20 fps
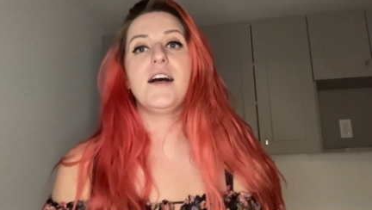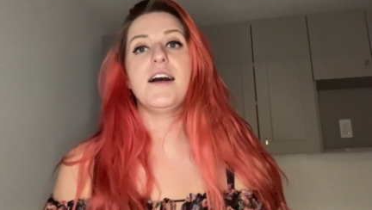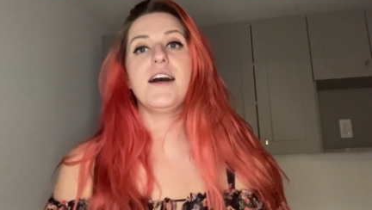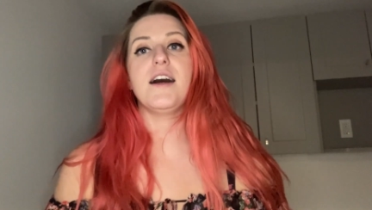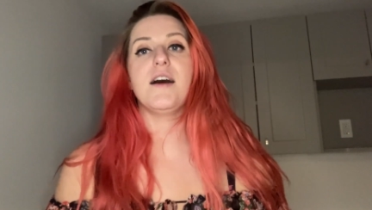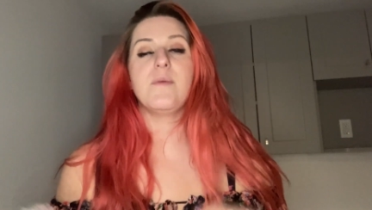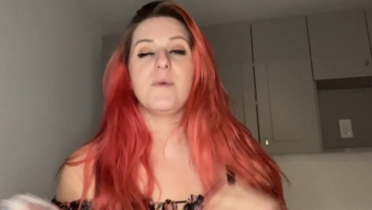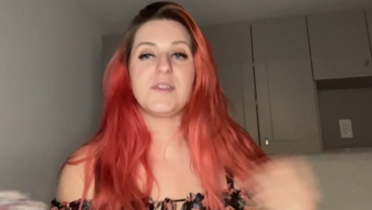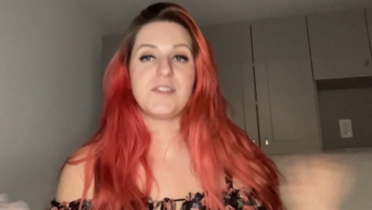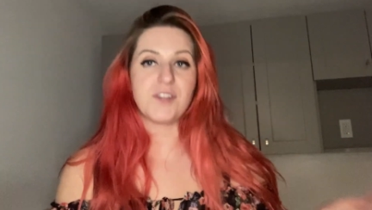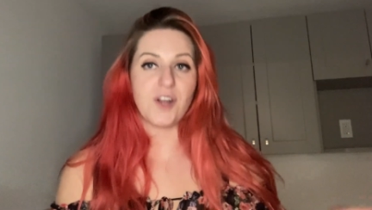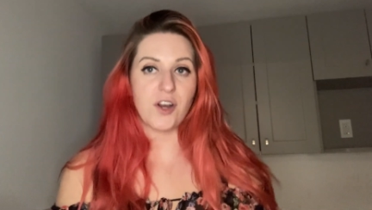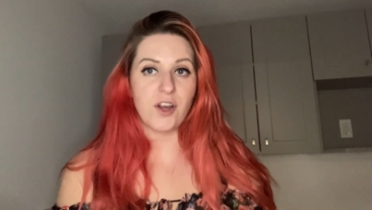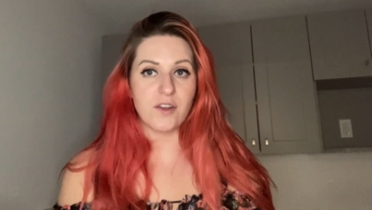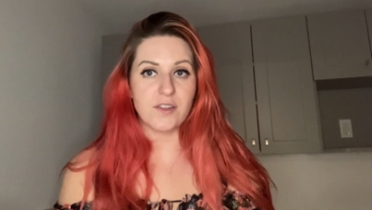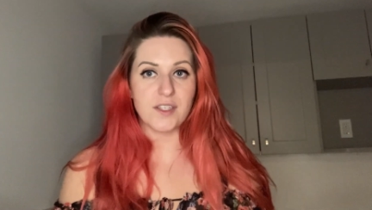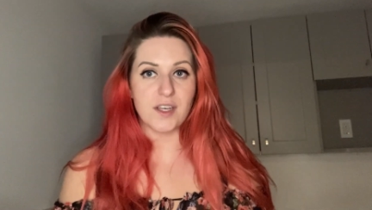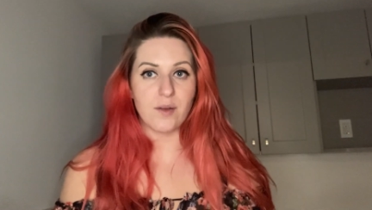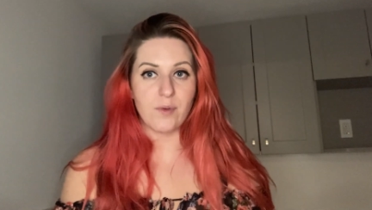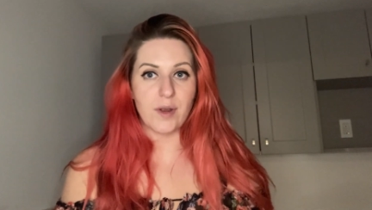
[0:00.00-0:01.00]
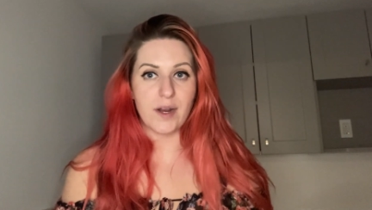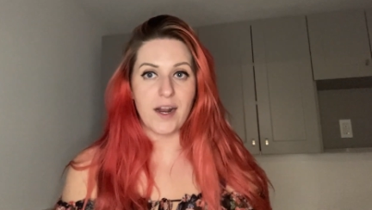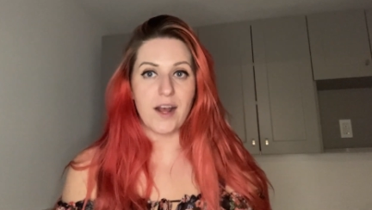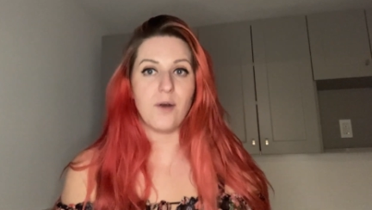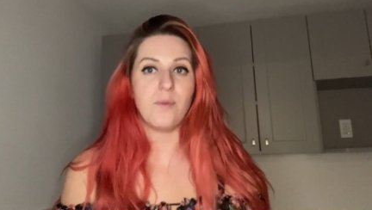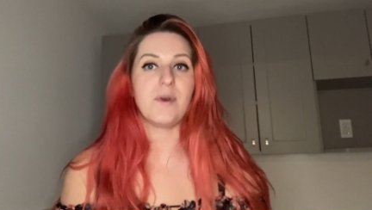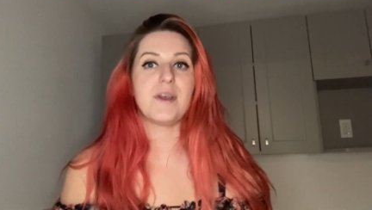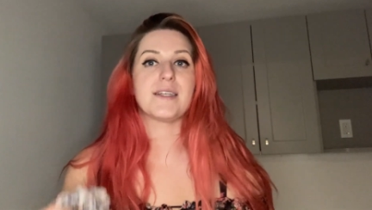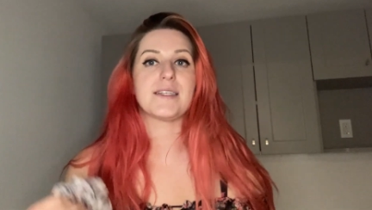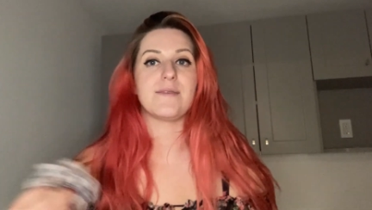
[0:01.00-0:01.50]
Um, it's dark outside right now
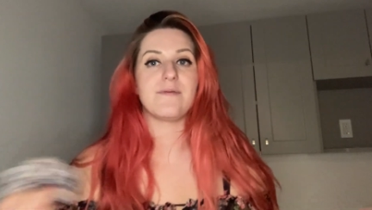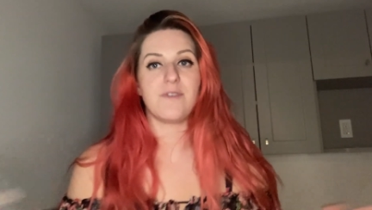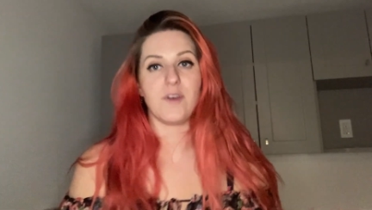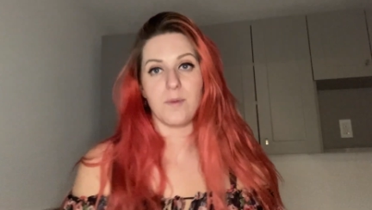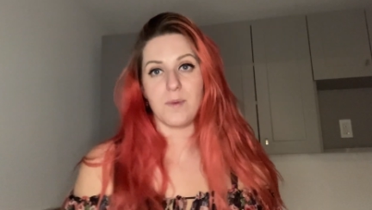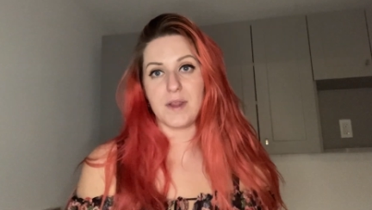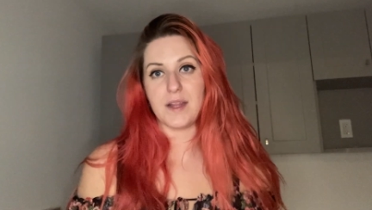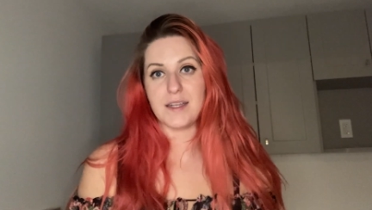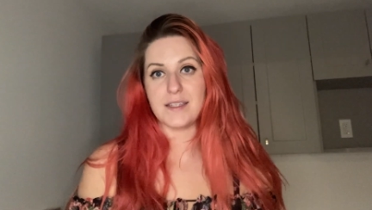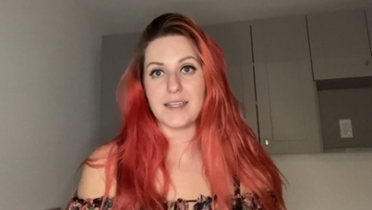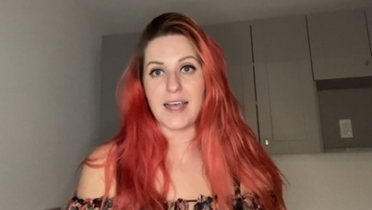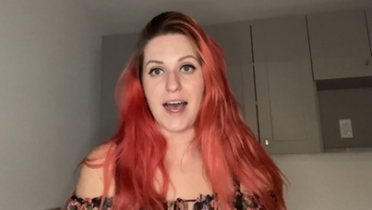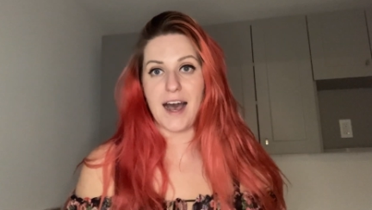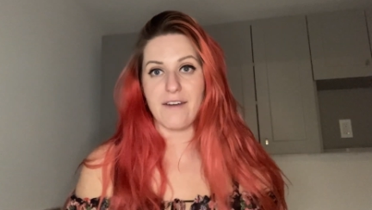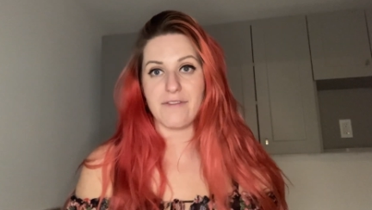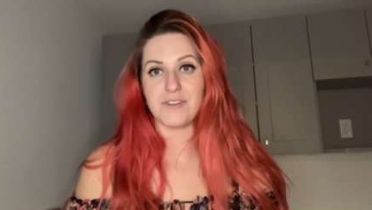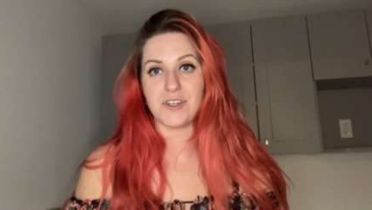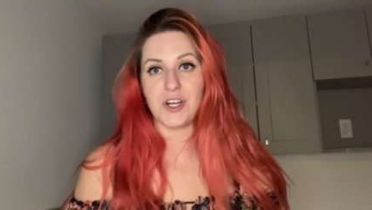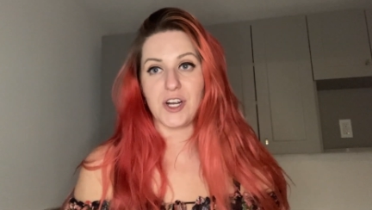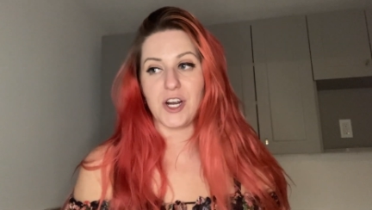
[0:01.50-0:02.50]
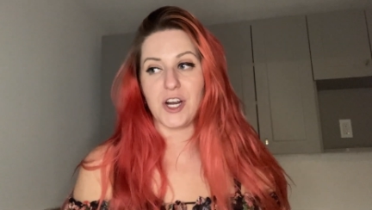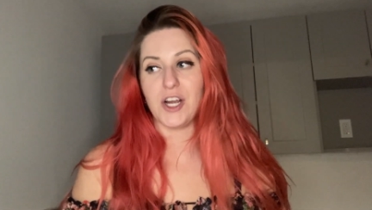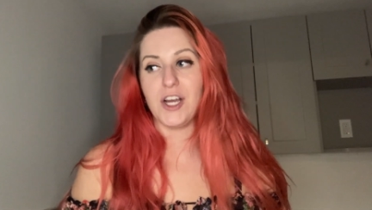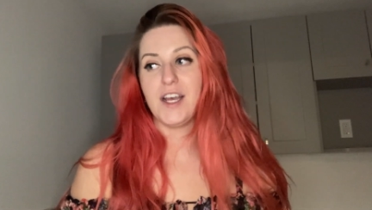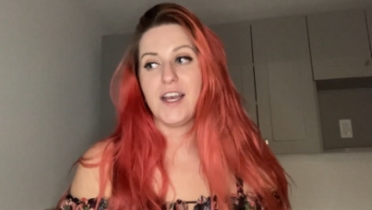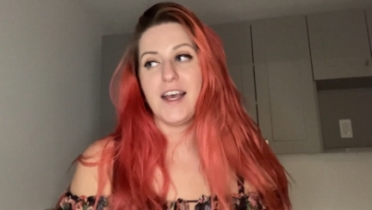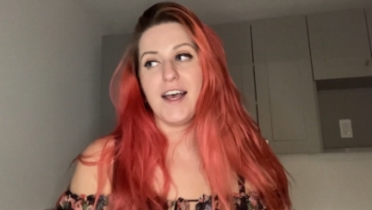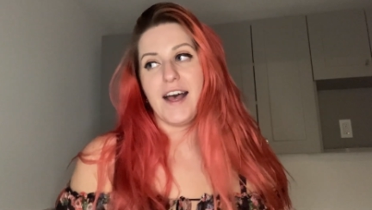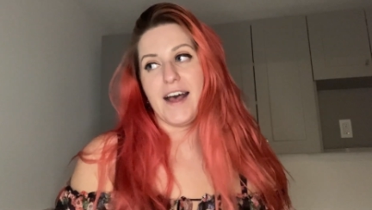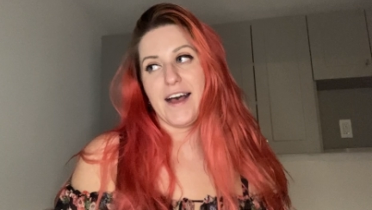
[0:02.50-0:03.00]
because I'm filming this after
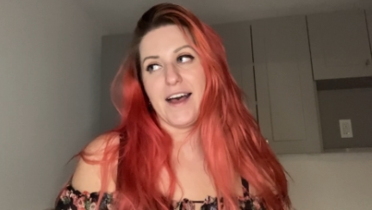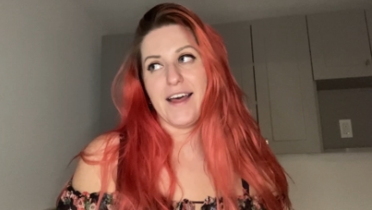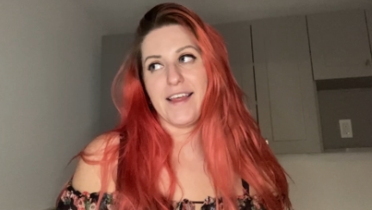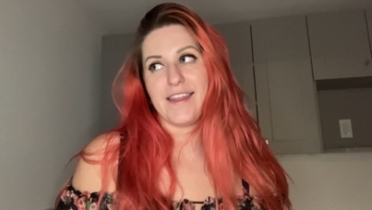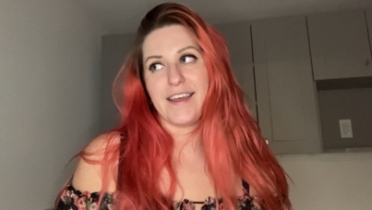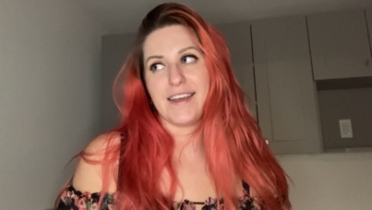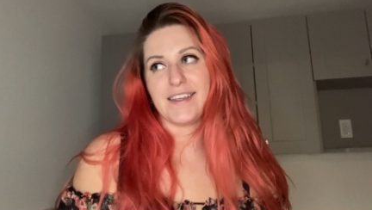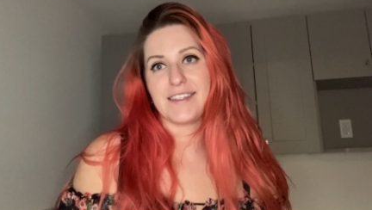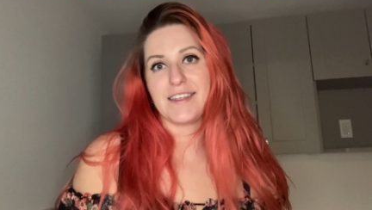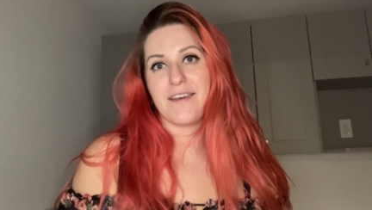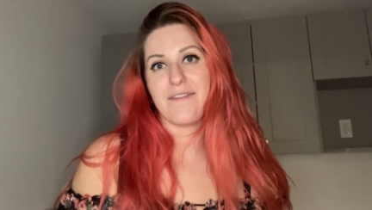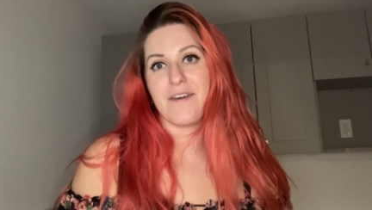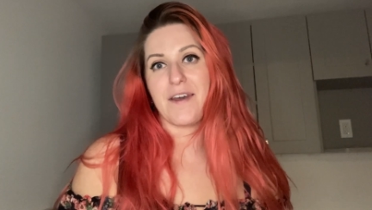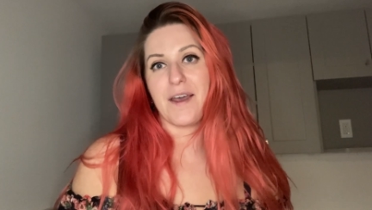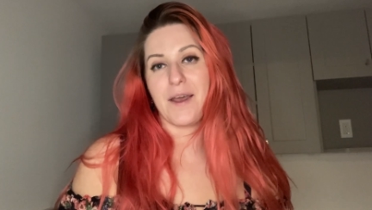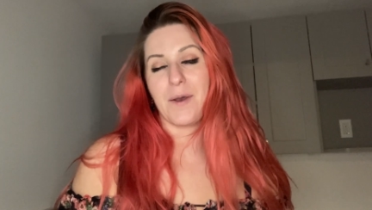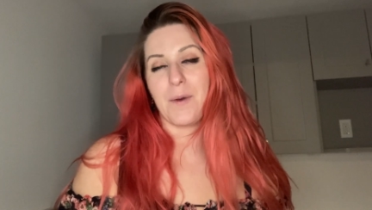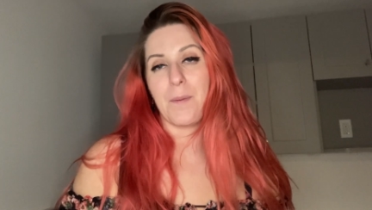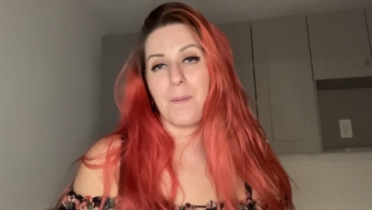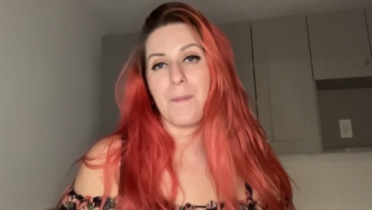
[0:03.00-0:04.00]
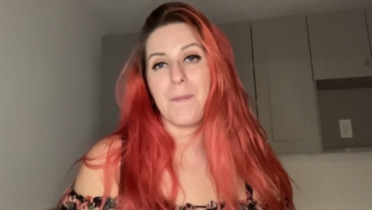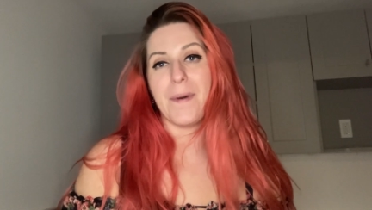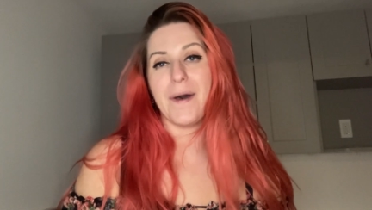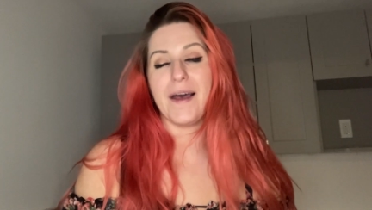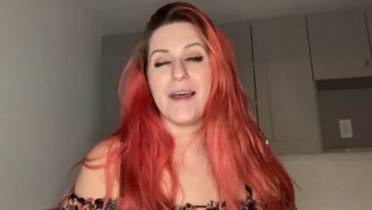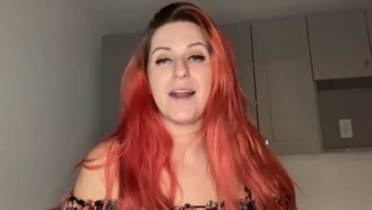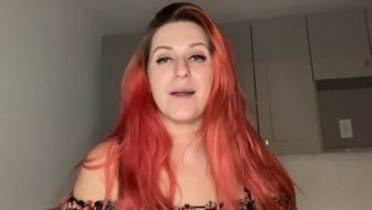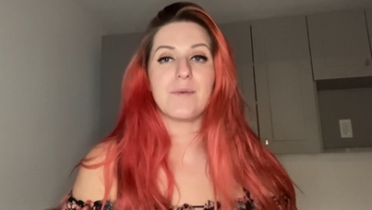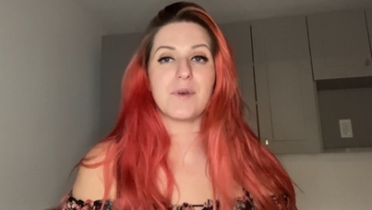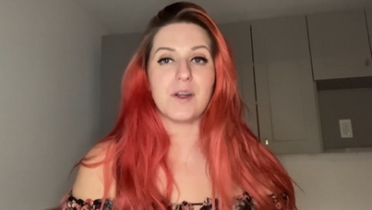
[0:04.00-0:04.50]
uh, Thanksgiving,
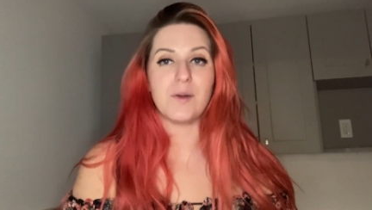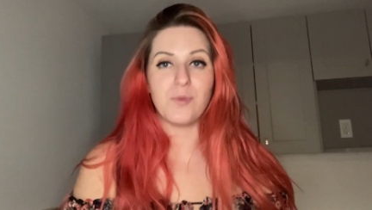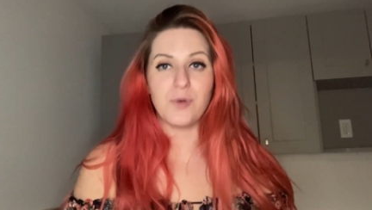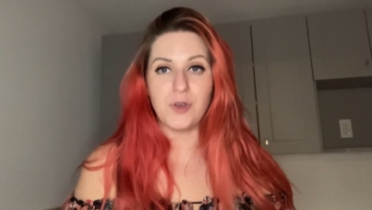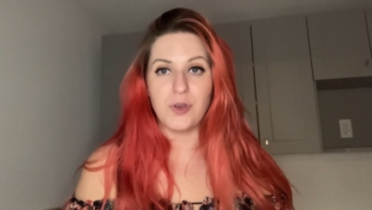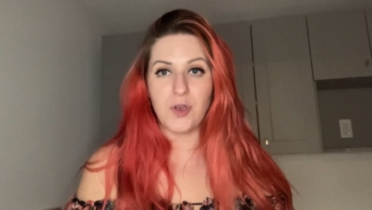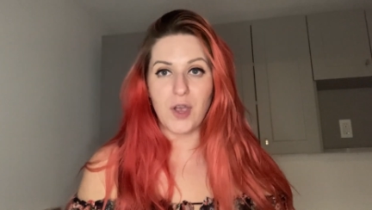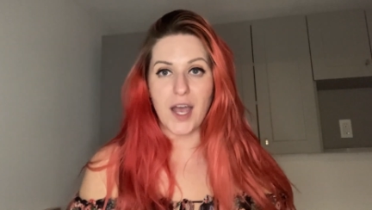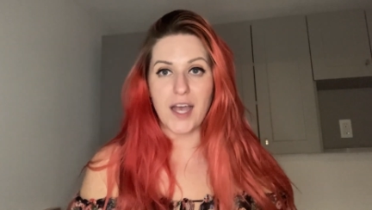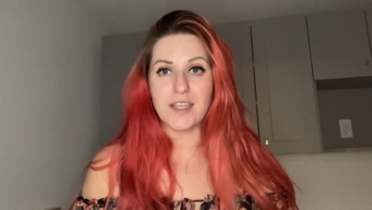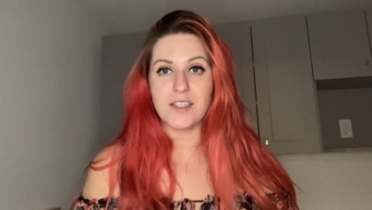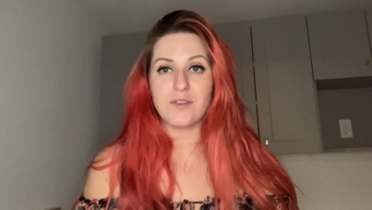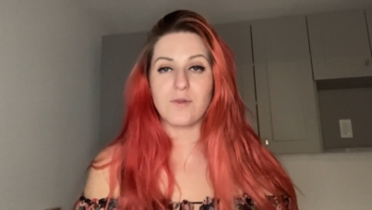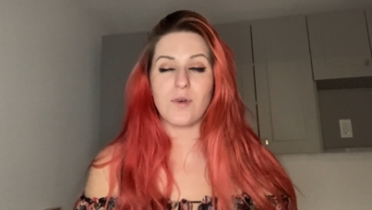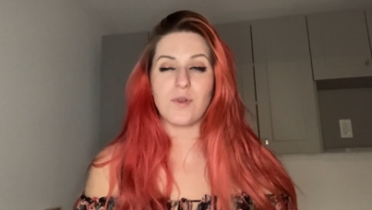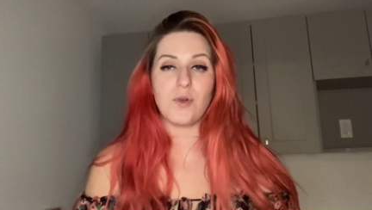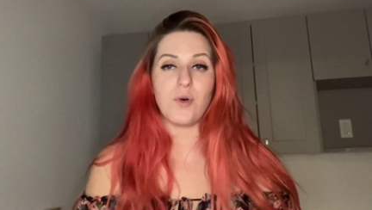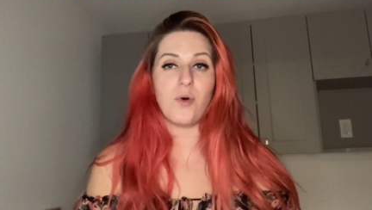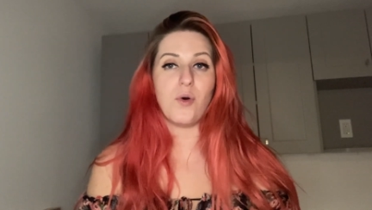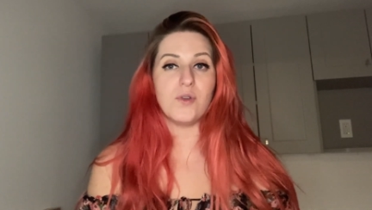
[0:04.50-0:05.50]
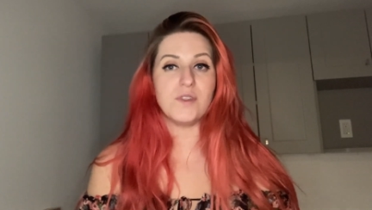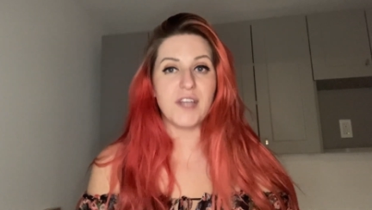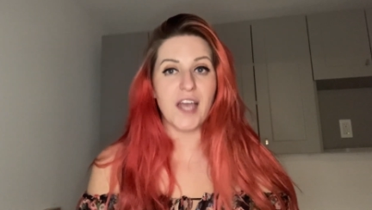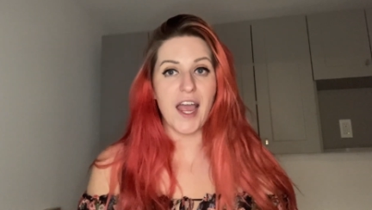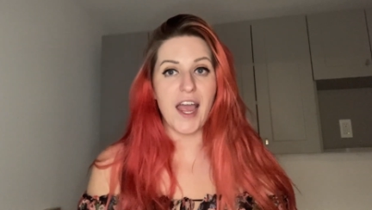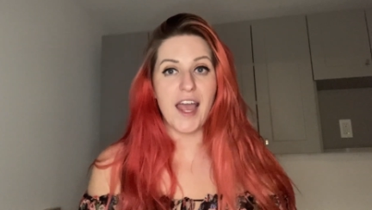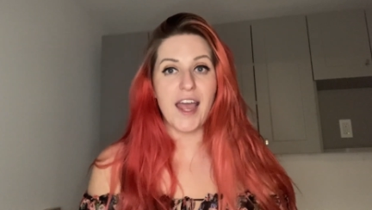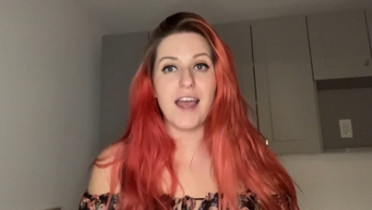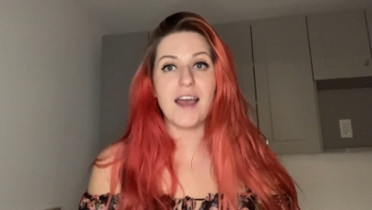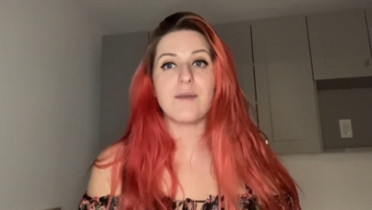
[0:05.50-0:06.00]
but I'm gonna bring you guys throughout the whole
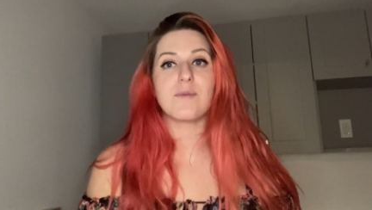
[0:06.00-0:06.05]
day.